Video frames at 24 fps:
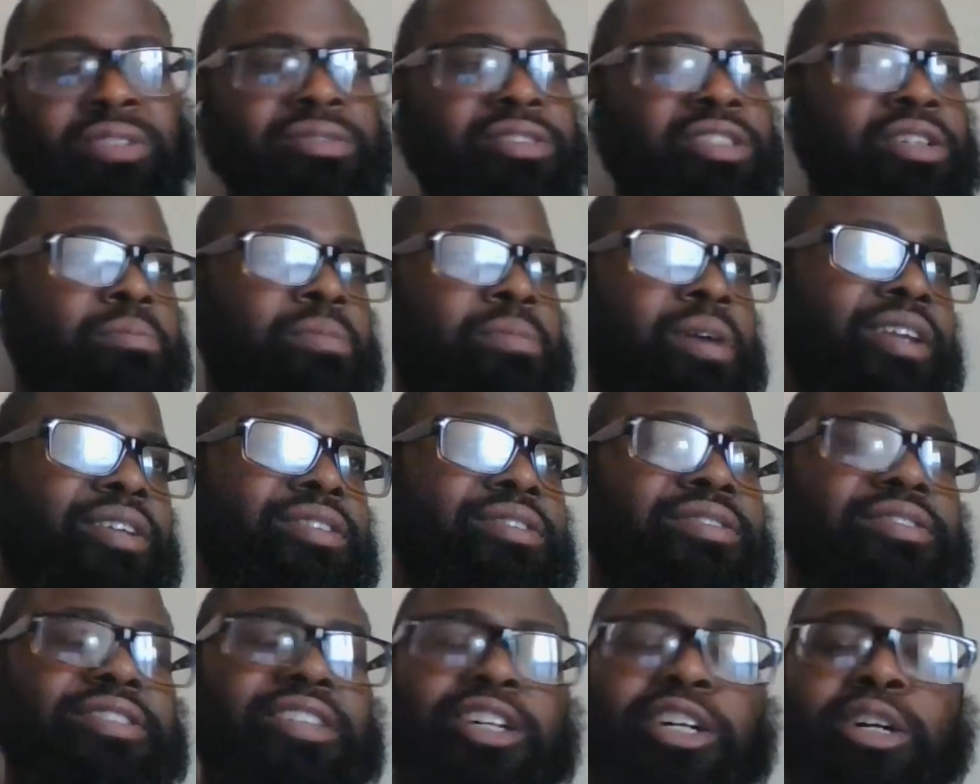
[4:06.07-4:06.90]

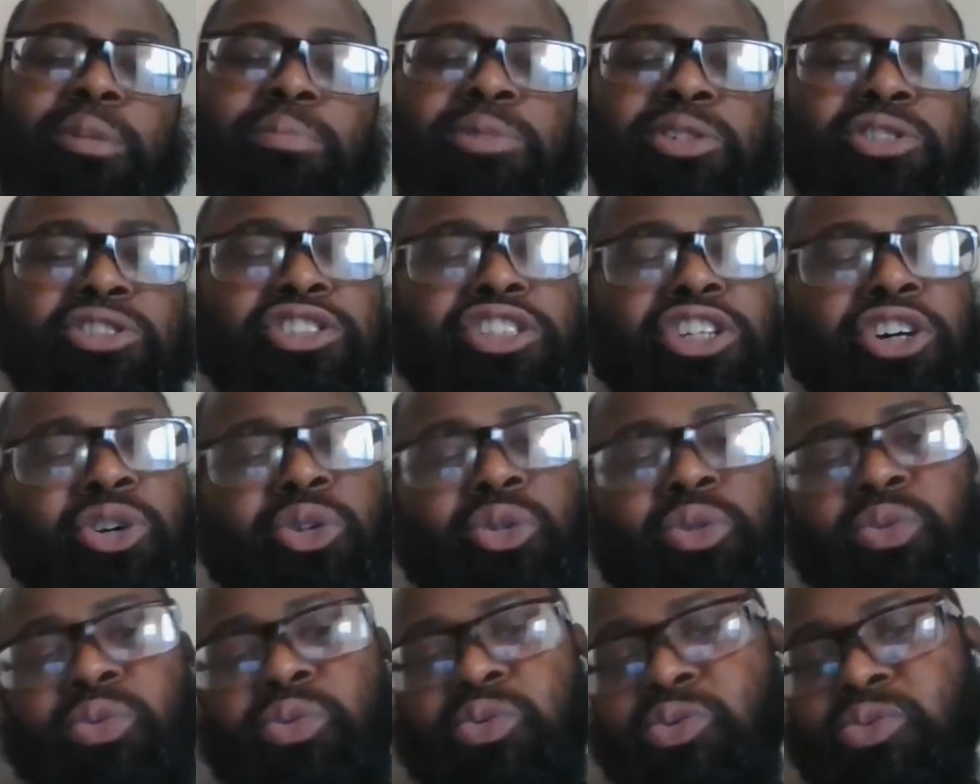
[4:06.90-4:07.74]
somebody stub your
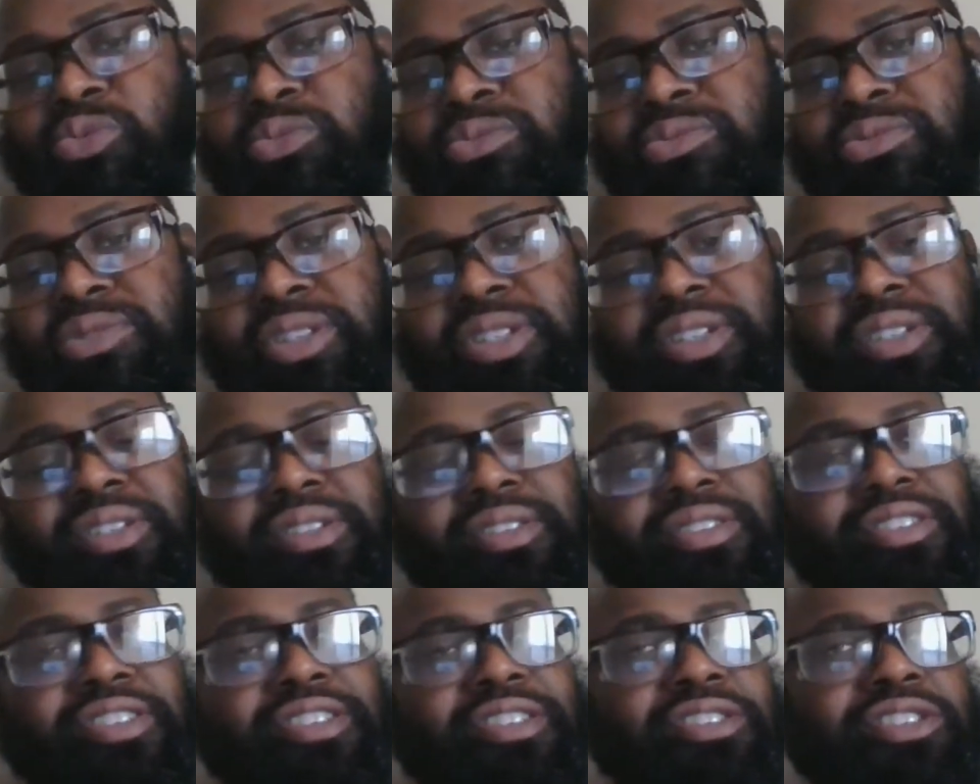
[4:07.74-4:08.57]
toe,
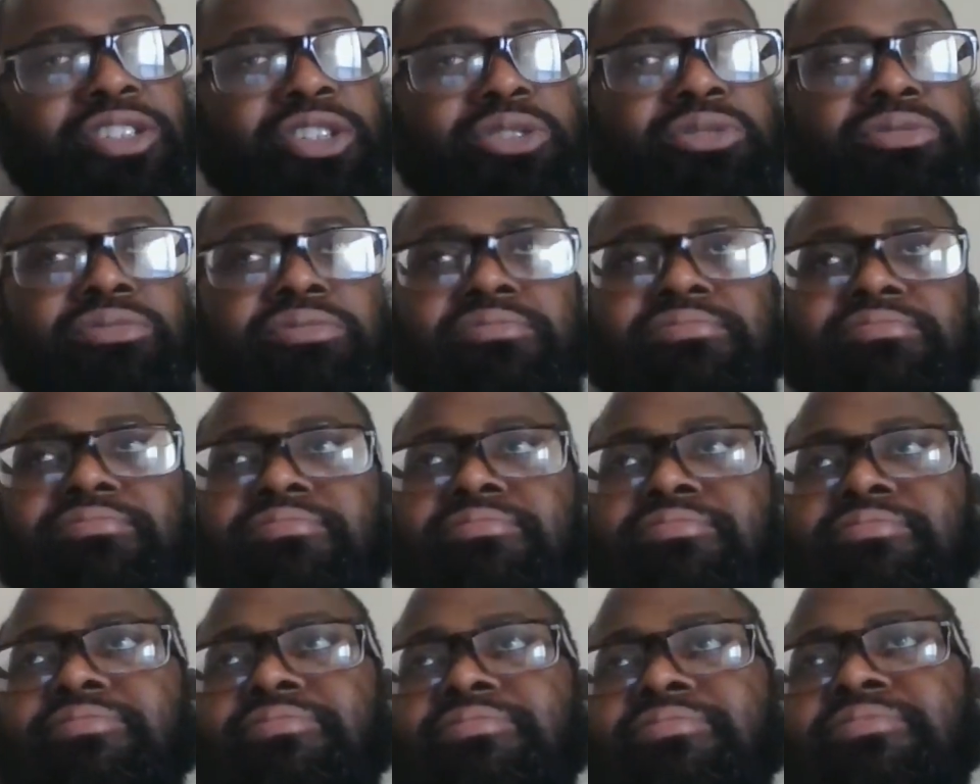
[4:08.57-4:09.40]
you know,
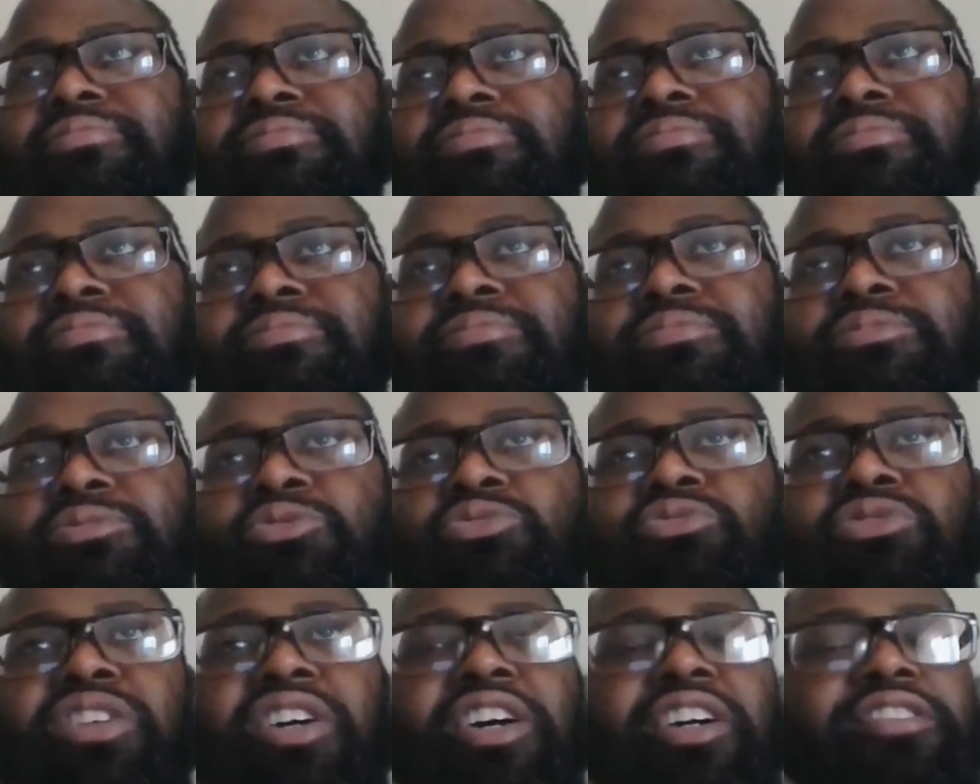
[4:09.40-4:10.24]

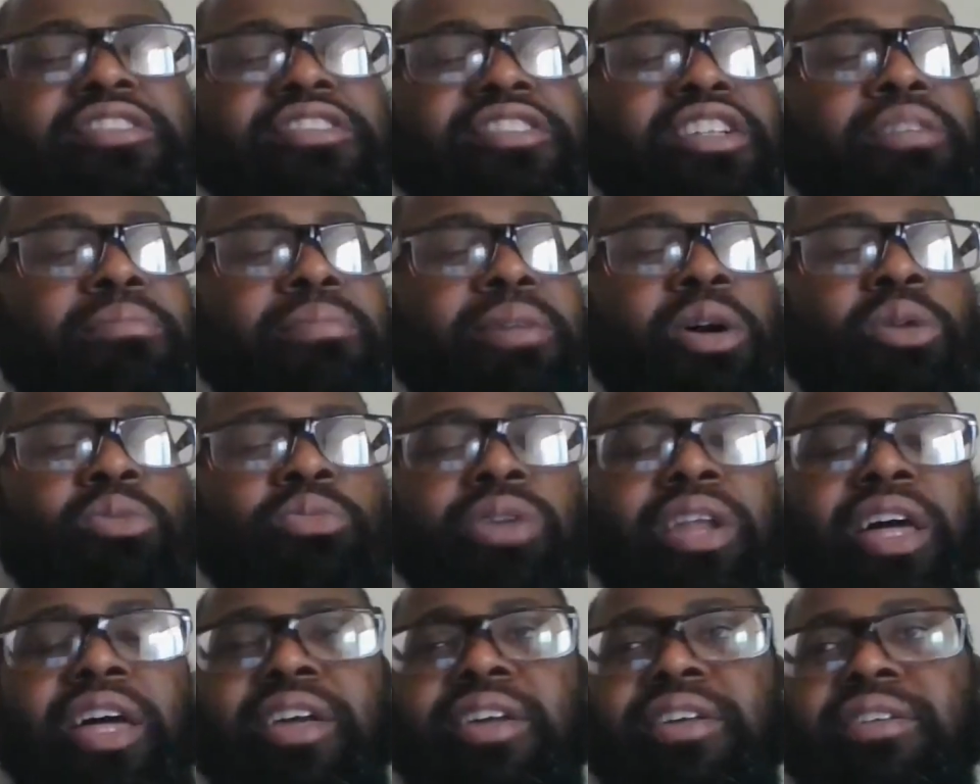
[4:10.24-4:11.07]
you cussing them
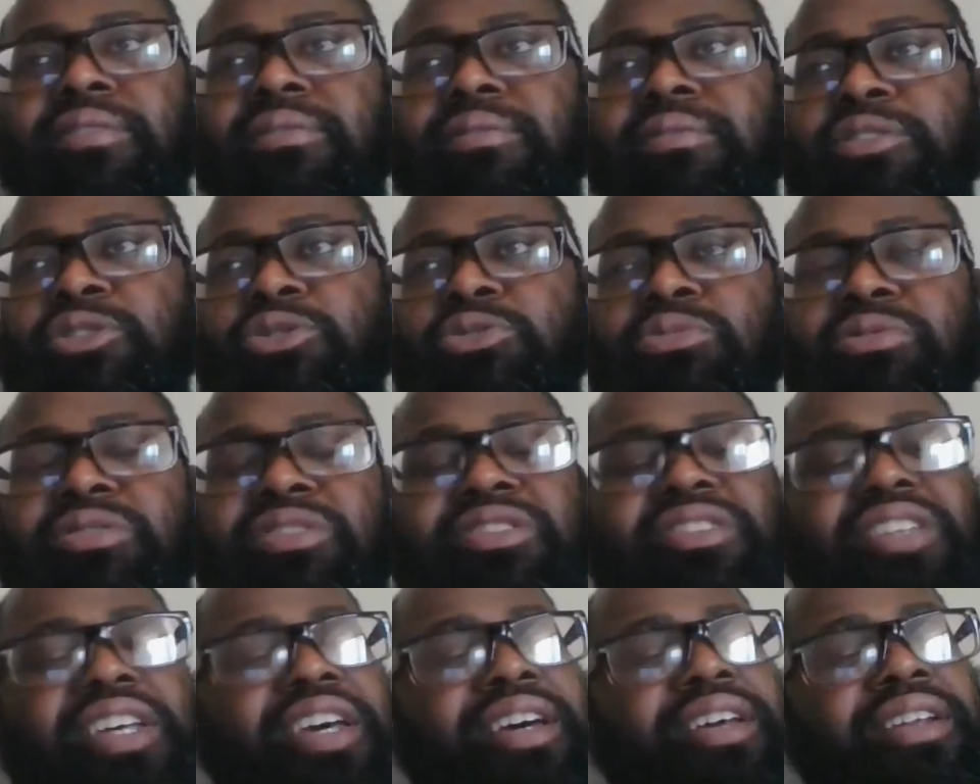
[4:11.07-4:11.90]
out like you a
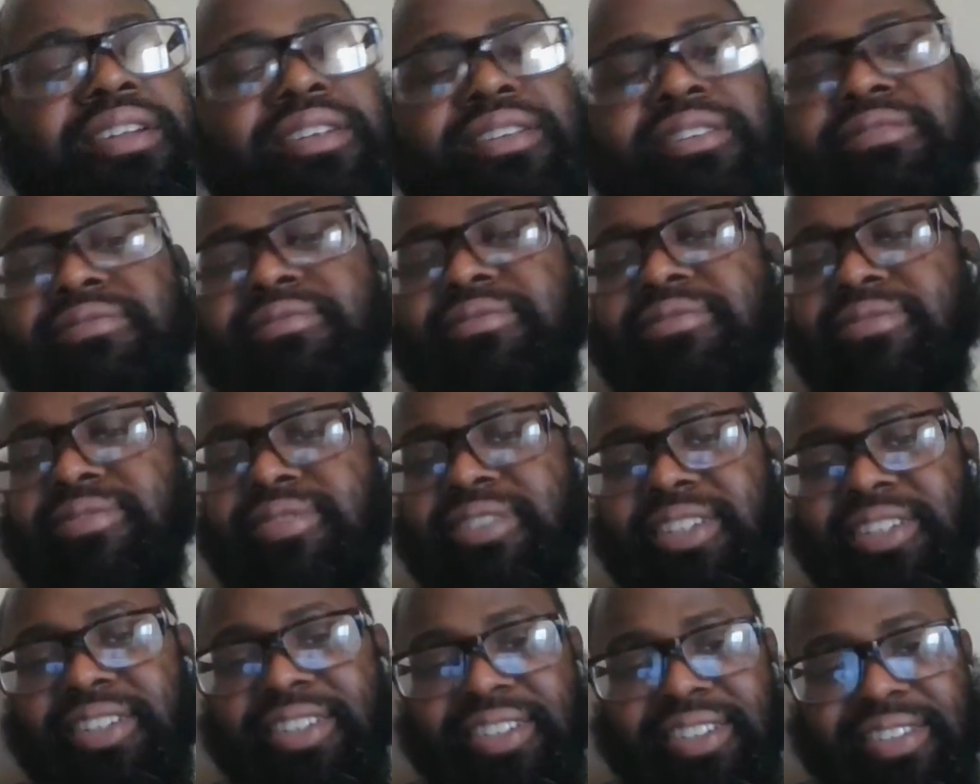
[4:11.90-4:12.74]
sailor,
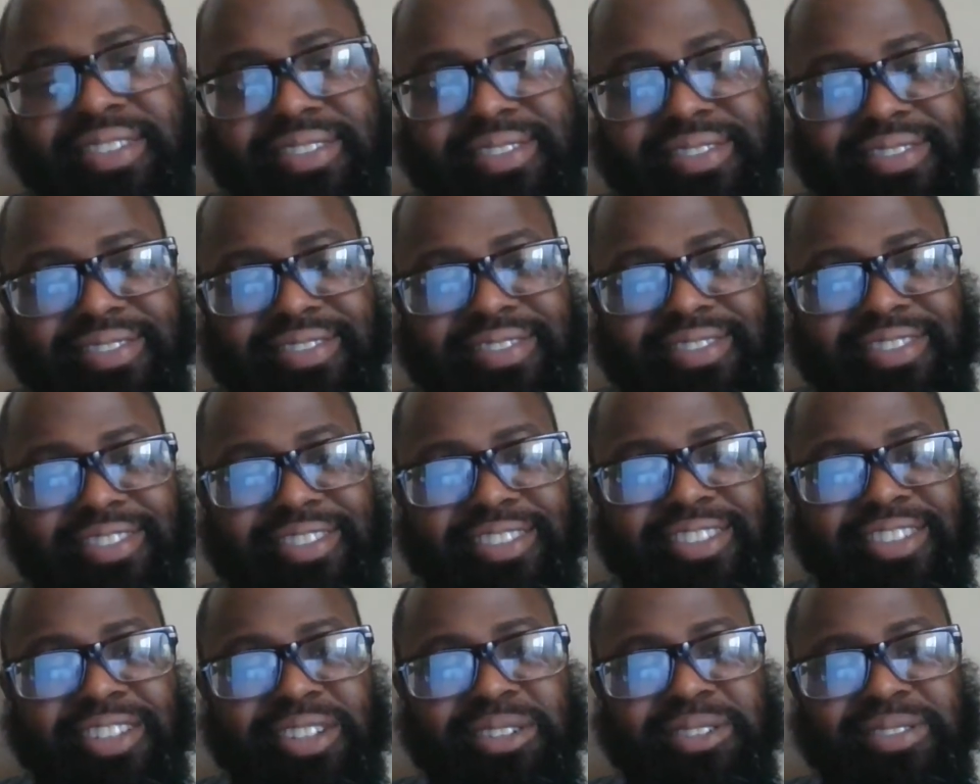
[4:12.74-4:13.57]

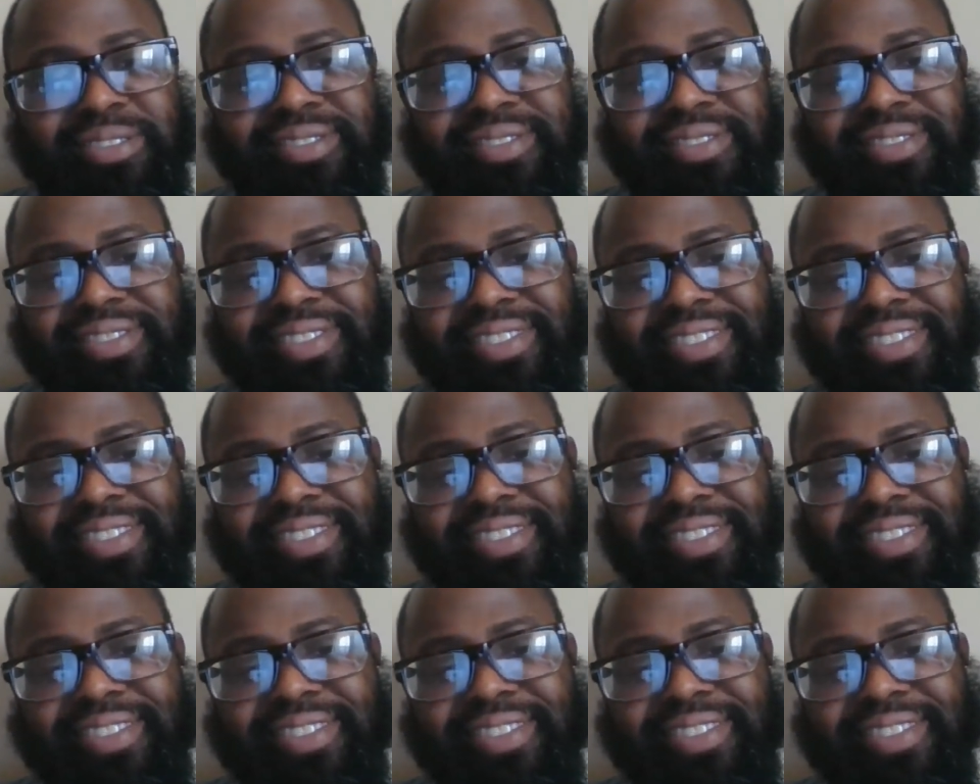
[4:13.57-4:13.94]
you know,